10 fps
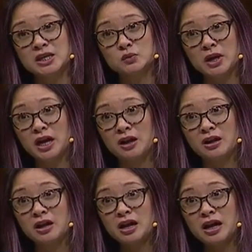as
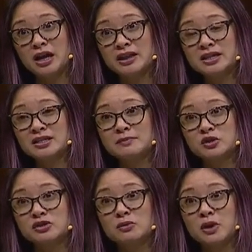well. Uh, they seem
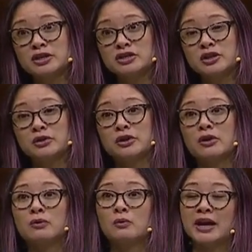to want to go their
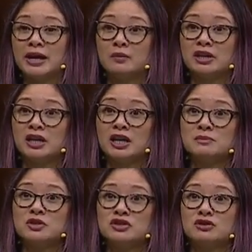own way when it
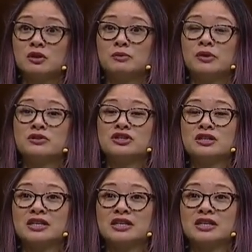comes to approaching